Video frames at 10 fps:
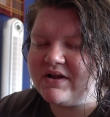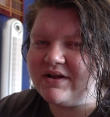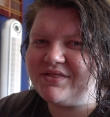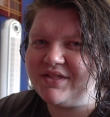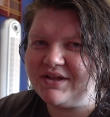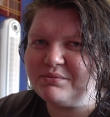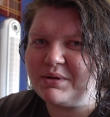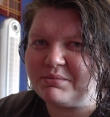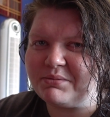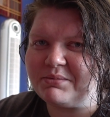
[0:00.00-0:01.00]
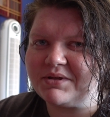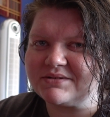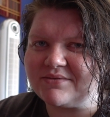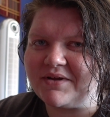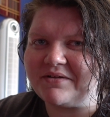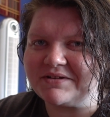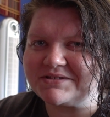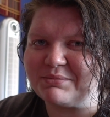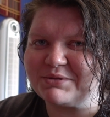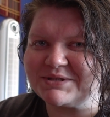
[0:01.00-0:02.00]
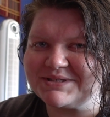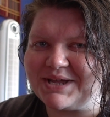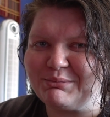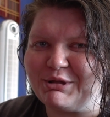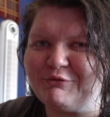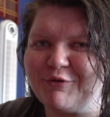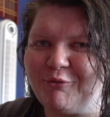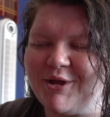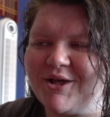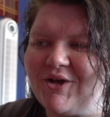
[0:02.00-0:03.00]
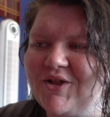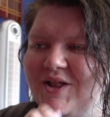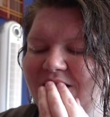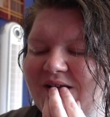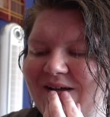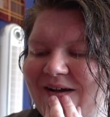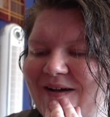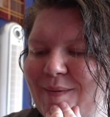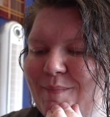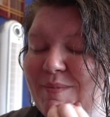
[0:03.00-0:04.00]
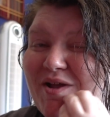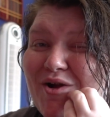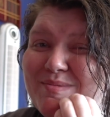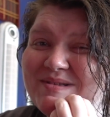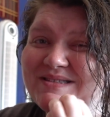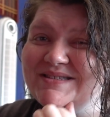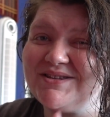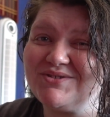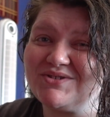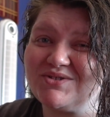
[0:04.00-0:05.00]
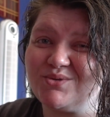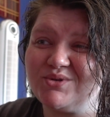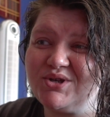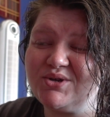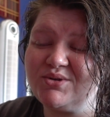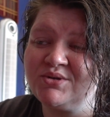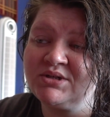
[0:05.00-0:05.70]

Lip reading: I think it might be because of how I slept this time, like for real. My arm is still sore though,